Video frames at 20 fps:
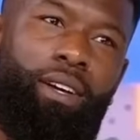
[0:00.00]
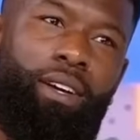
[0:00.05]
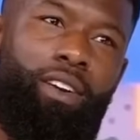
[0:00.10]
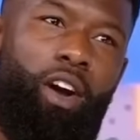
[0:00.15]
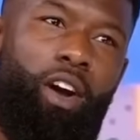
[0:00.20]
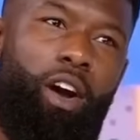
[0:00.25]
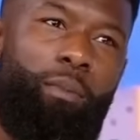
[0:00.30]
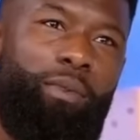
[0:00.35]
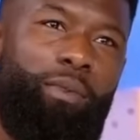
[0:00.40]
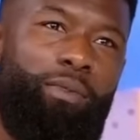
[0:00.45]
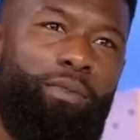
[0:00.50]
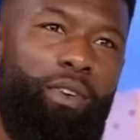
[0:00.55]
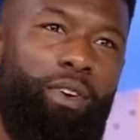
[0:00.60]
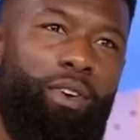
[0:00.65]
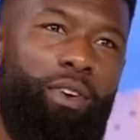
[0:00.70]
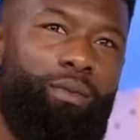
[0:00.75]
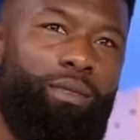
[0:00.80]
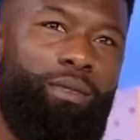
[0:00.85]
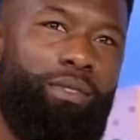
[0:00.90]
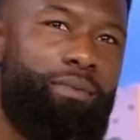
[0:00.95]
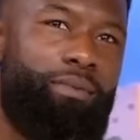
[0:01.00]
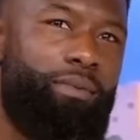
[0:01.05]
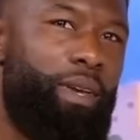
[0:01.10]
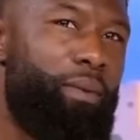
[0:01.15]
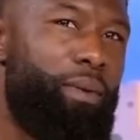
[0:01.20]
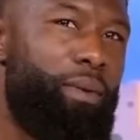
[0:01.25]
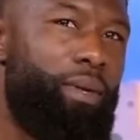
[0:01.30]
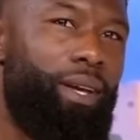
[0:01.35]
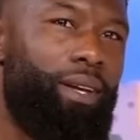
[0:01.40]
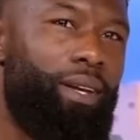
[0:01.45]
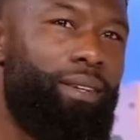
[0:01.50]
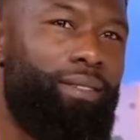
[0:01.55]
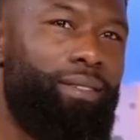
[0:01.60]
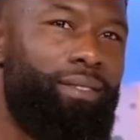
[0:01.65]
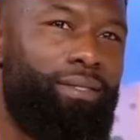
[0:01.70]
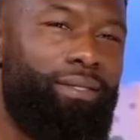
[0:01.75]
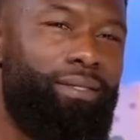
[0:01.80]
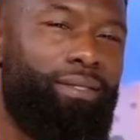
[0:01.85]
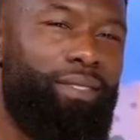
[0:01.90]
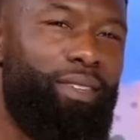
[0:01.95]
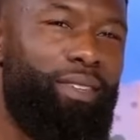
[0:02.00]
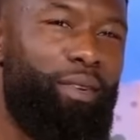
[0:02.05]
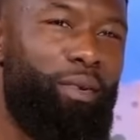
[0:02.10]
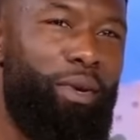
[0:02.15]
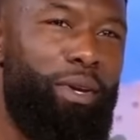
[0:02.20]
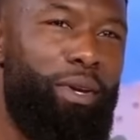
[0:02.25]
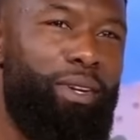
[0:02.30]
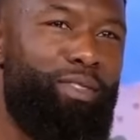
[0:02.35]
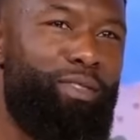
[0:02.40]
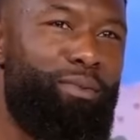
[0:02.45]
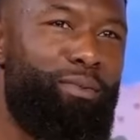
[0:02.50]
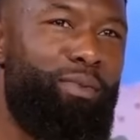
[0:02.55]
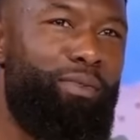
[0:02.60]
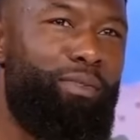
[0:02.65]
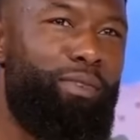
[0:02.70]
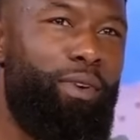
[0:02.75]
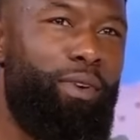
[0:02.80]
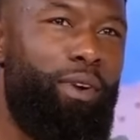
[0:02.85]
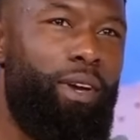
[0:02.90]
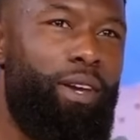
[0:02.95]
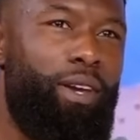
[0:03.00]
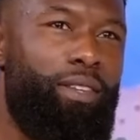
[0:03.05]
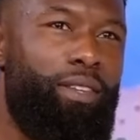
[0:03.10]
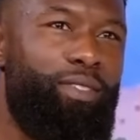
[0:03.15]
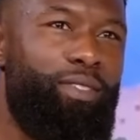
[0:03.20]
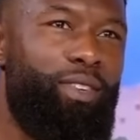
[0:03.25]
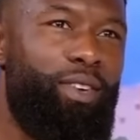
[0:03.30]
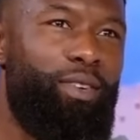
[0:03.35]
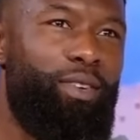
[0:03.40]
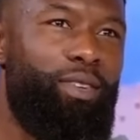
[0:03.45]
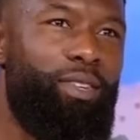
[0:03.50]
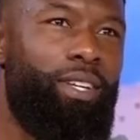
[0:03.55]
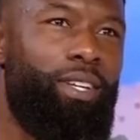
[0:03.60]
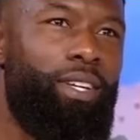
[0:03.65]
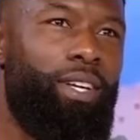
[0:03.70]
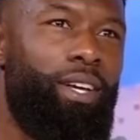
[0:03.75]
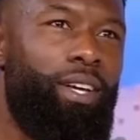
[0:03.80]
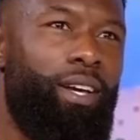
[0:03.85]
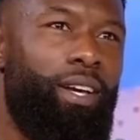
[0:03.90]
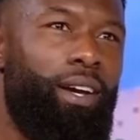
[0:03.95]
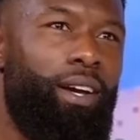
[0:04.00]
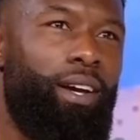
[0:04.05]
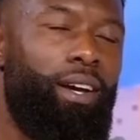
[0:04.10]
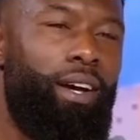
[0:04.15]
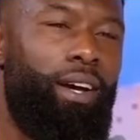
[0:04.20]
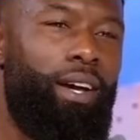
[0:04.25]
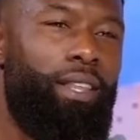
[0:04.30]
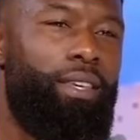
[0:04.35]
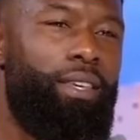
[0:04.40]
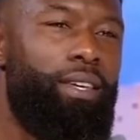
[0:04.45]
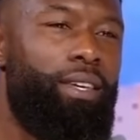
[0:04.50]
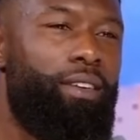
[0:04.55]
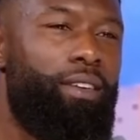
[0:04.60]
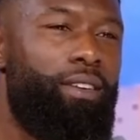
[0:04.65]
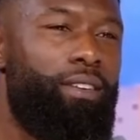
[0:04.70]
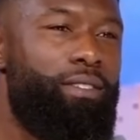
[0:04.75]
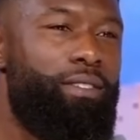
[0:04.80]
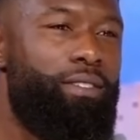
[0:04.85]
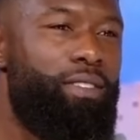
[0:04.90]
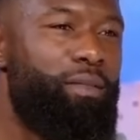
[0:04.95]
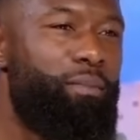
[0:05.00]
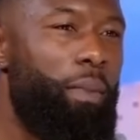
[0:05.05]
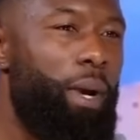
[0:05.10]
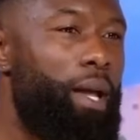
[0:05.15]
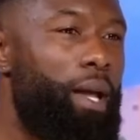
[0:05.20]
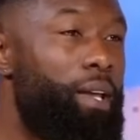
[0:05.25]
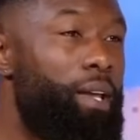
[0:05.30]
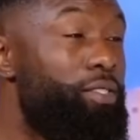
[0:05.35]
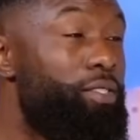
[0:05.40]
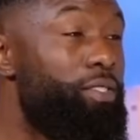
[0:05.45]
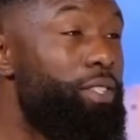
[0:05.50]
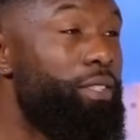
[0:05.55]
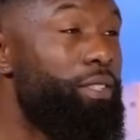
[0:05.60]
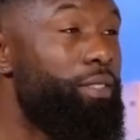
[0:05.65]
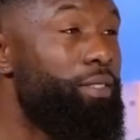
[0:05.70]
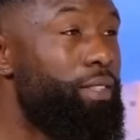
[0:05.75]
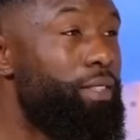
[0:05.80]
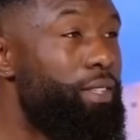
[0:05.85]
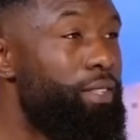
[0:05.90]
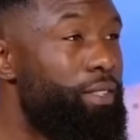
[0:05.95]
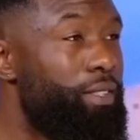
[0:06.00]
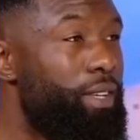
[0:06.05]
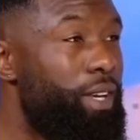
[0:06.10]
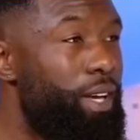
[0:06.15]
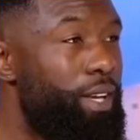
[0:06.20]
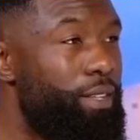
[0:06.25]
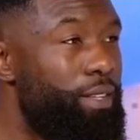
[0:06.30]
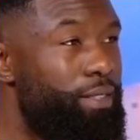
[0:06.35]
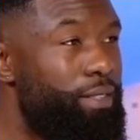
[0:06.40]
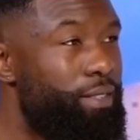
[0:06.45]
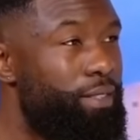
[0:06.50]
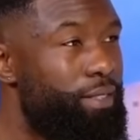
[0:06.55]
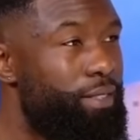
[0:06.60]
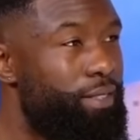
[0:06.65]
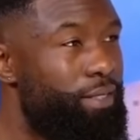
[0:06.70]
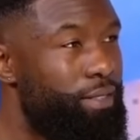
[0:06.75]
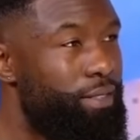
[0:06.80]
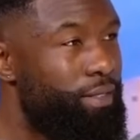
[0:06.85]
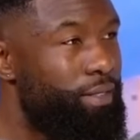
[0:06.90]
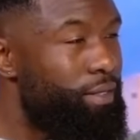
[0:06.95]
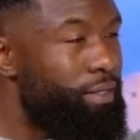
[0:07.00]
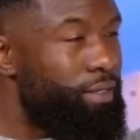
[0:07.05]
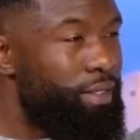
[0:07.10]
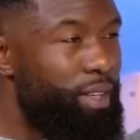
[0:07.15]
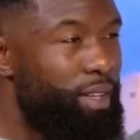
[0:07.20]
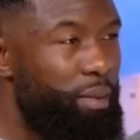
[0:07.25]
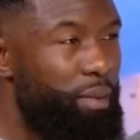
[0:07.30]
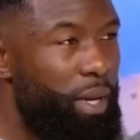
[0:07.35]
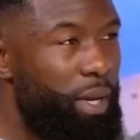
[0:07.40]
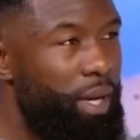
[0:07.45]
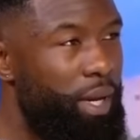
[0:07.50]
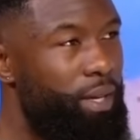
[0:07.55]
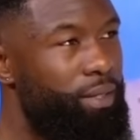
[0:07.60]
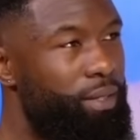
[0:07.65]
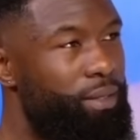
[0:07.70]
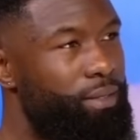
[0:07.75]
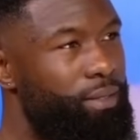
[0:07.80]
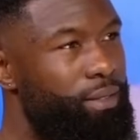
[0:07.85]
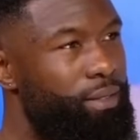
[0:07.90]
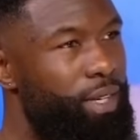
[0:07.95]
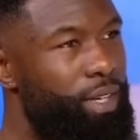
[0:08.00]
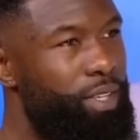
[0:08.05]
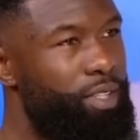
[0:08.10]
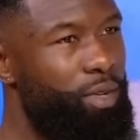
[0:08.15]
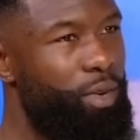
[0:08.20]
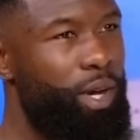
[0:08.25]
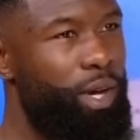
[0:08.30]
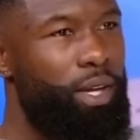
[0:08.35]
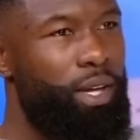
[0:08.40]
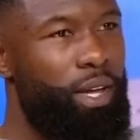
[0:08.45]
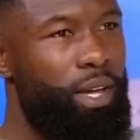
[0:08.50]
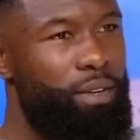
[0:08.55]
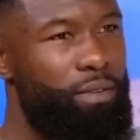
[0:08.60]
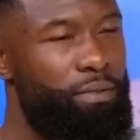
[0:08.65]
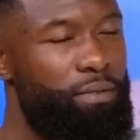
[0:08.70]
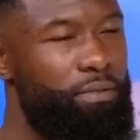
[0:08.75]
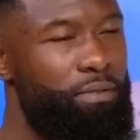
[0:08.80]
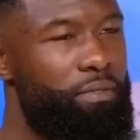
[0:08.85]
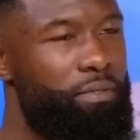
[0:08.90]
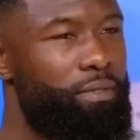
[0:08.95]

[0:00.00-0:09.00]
called me for it, it was maybe like a week or two beforehand, so uh, I think he understood my energy just as yeah. a man, and so I kind of...